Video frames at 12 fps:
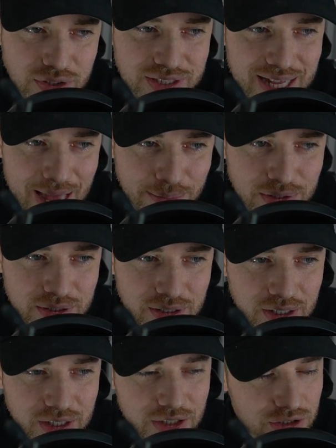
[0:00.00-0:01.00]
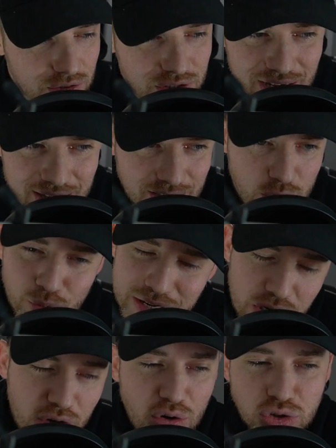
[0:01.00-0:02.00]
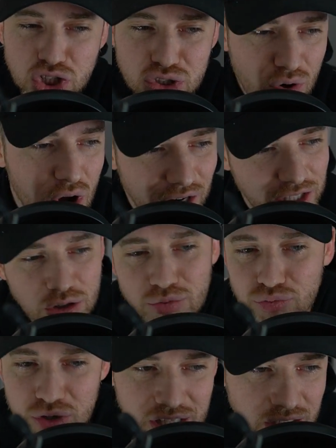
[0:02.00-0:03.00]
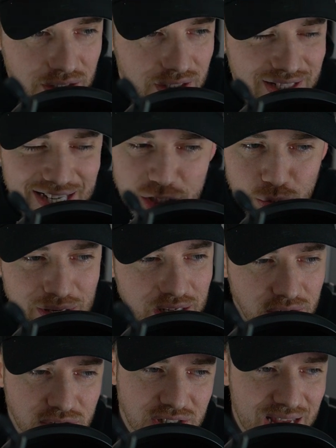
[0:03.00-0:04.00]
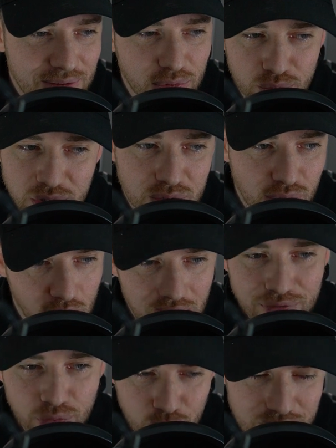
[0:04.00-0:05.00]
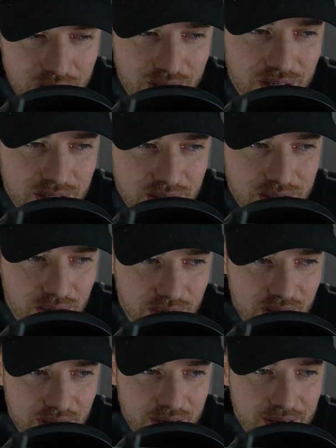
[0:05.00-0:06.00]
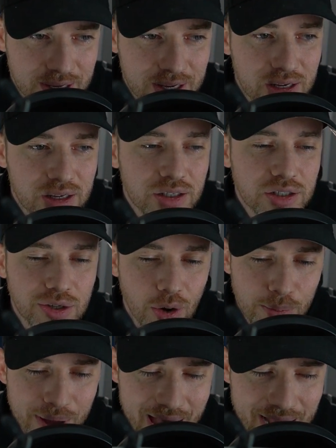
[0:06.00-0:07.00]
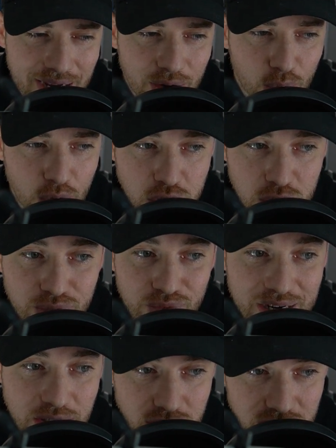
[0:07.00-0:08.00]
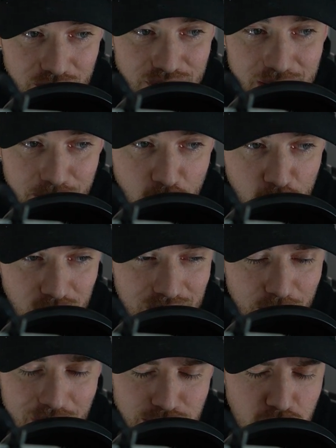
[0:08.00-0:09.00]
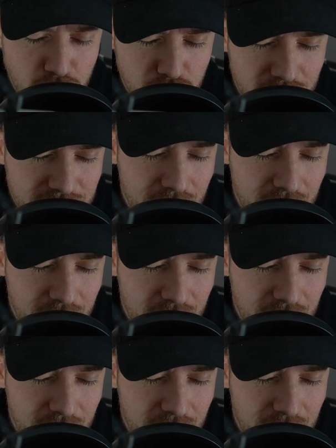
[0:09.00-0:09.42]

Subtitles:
steps. So say this week you go strong and you're really good. Next week you just have a really rough week, okay? Go back. Once you find yourself in that moment where you're like, wow, I'm so stressed